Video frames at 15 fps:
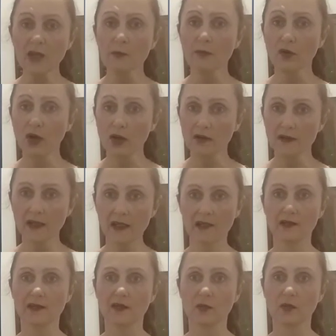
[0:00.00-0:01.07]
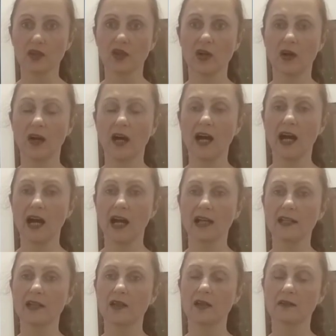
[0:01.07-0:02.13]
Protests, which are
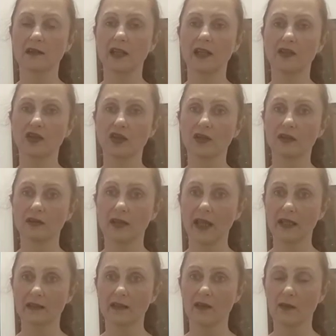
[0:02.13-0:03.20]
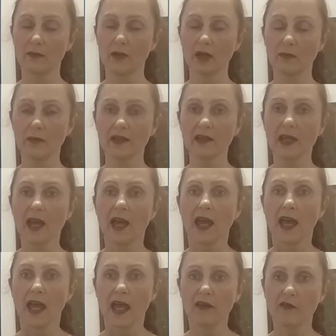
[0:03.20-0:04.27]
highly contentional at the moment,
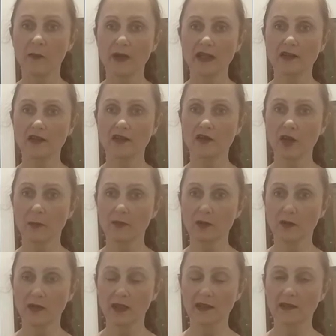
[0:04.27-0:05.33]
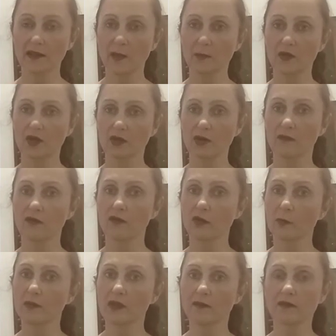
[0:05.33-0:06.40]
have been stopped with the exception of
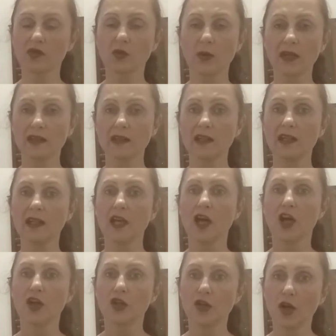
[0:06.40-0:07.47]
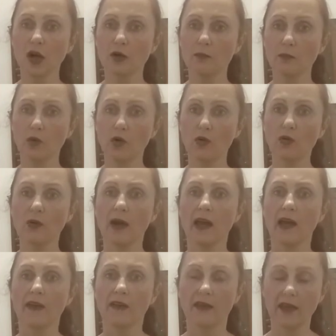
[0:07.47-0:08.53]
groups of 20, no more
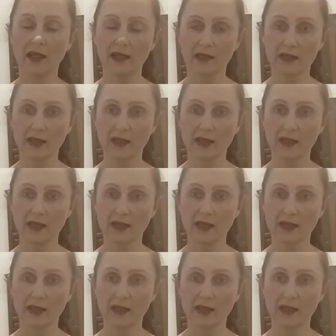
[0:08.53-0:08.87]
than